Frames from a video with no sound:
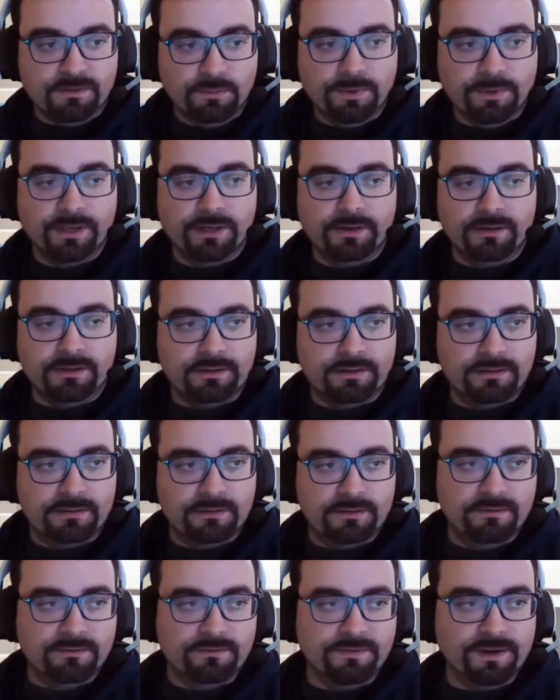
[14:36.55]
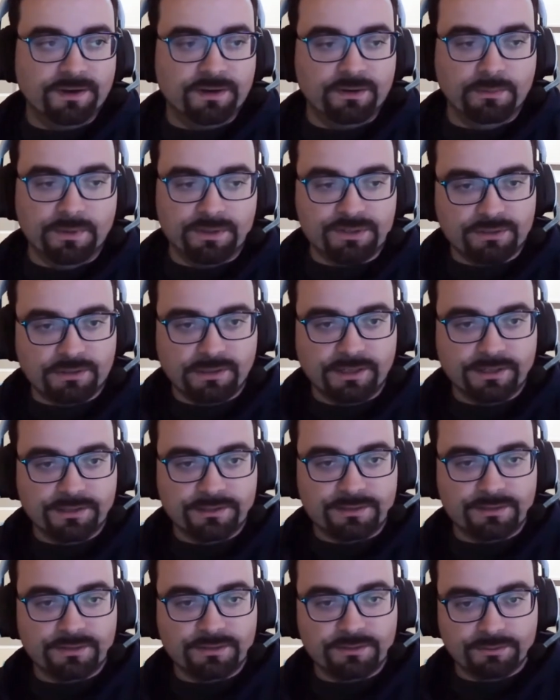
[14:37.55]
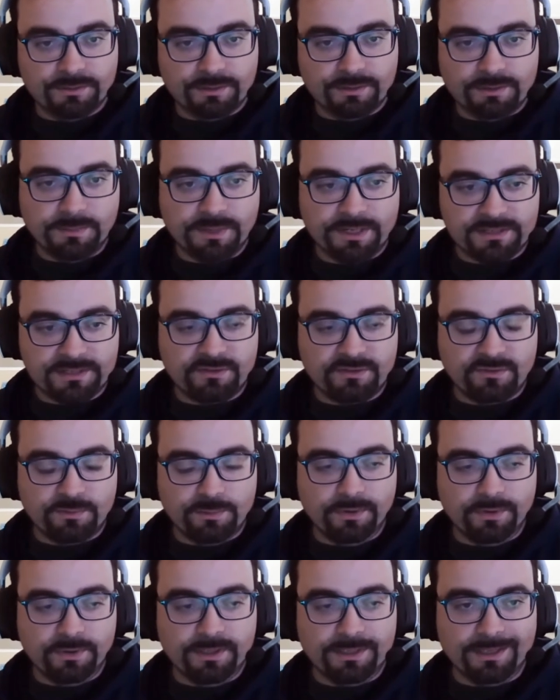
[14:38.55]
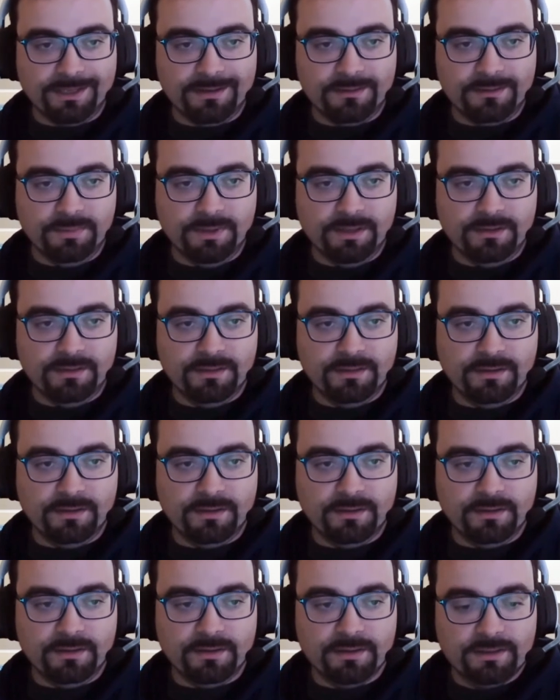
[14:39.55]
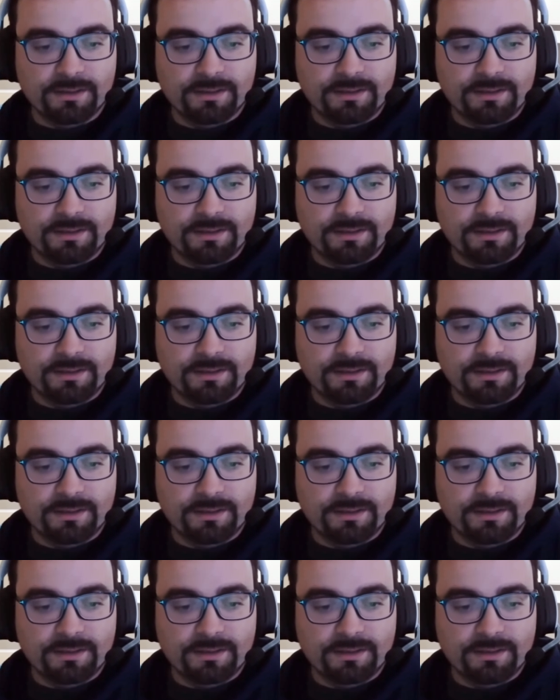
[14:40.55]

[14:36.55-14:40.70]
we are very much aligned to the best of breed and being the